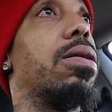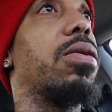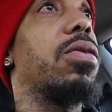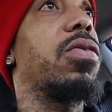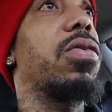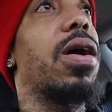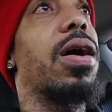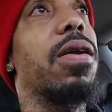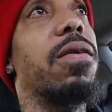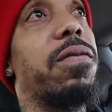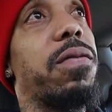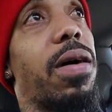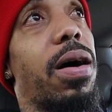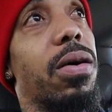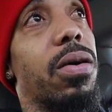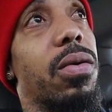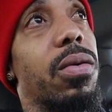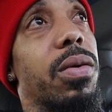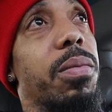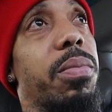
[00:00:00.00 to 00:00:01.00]
tried to
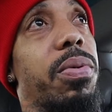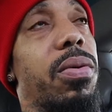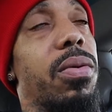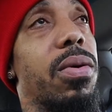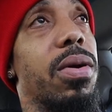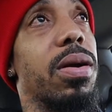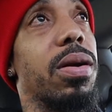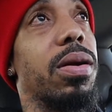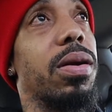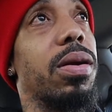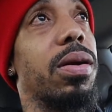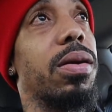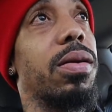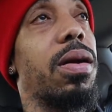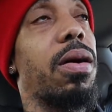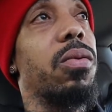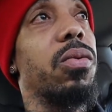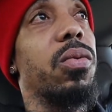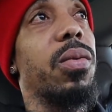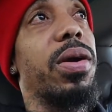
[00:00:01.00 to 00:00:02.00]
file the report.
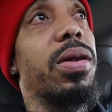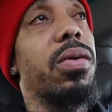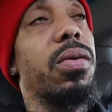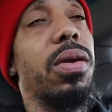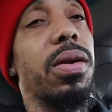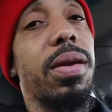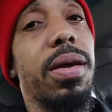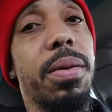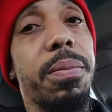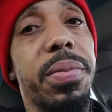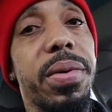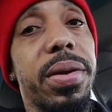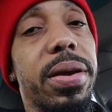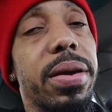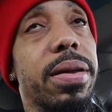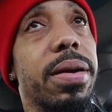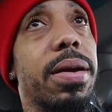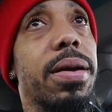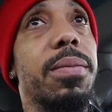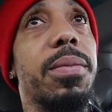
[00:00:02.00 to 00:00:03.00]
I was waiting on a deputy
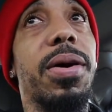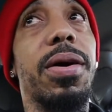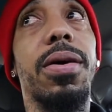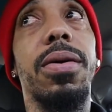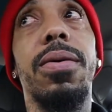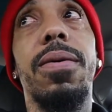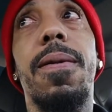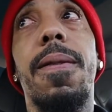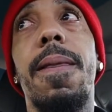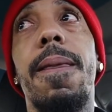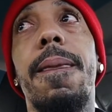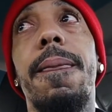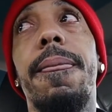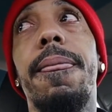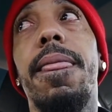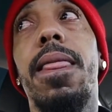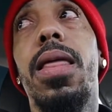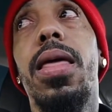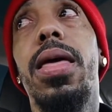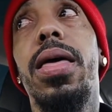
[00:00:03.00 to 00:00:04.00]
to come out.
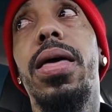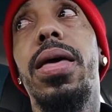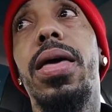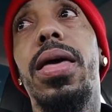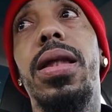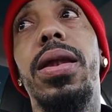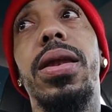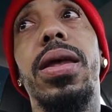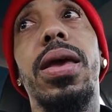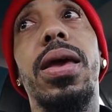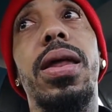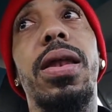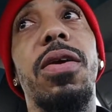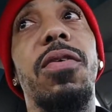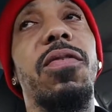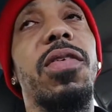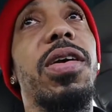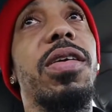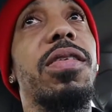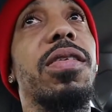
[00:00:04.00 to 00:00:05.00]
And then
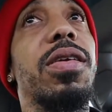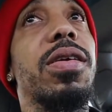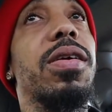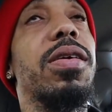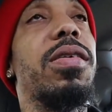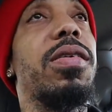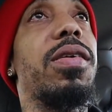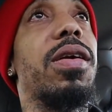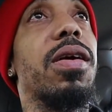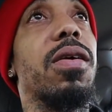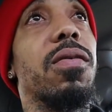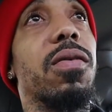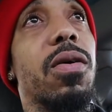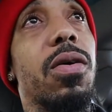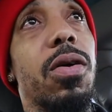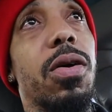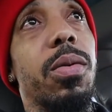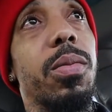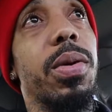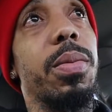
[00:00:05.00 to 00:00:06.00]
eventually a sheriff
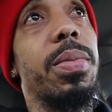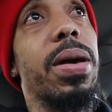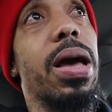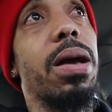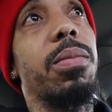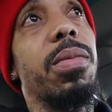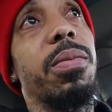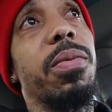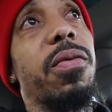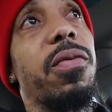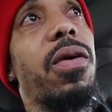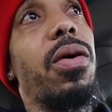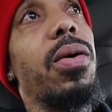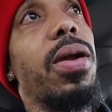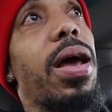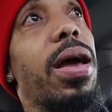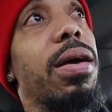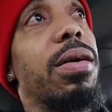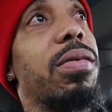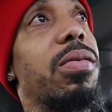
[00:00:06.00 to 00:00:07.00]
called me back. But before
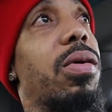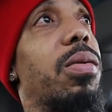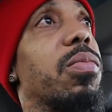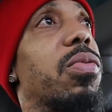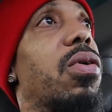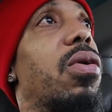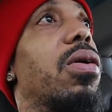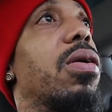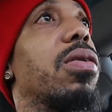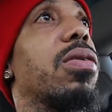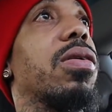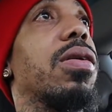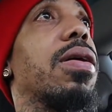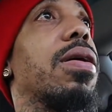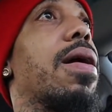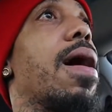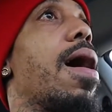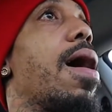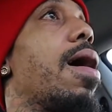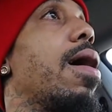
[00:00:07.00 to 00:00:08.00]
that, so I'm talking to the
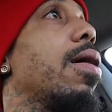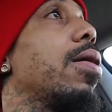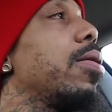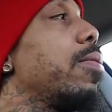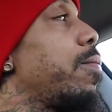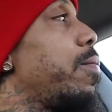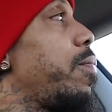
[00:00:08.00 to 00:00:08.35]
guy